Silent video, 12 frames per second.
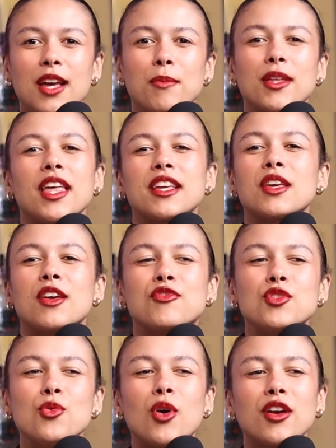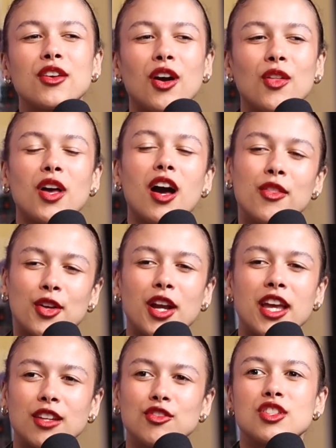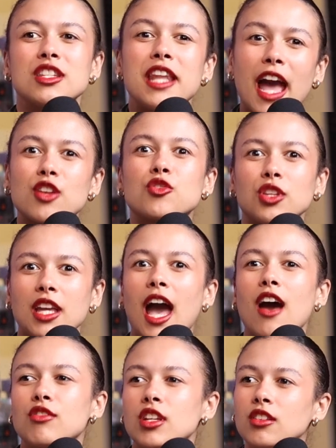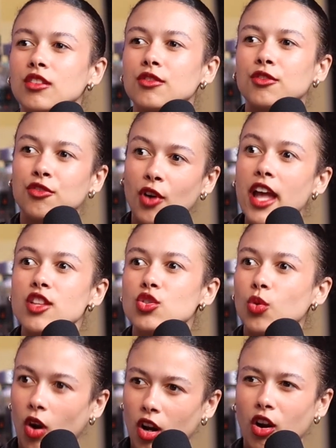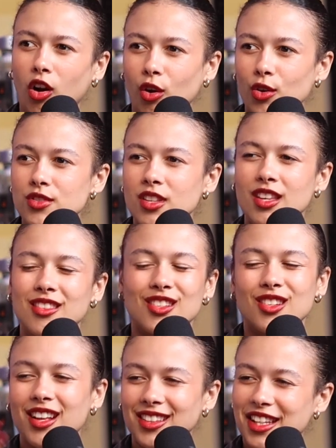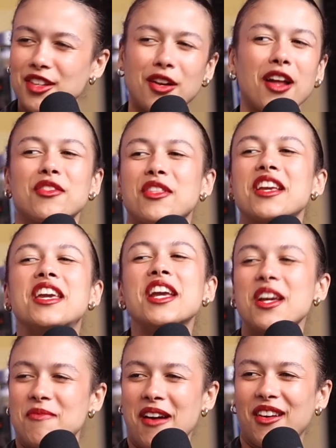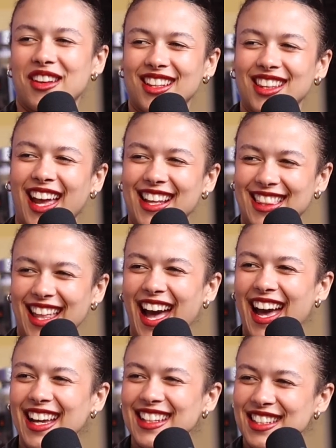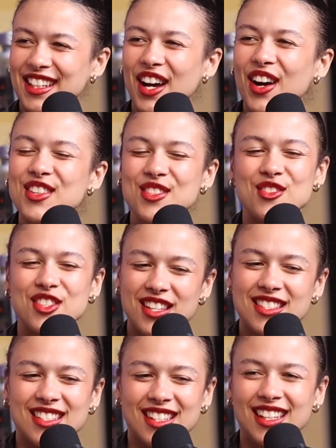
but like if you are on the other end of just naturally having friends who are girls, you're not thinking about it like that. Exactly. You know, you just.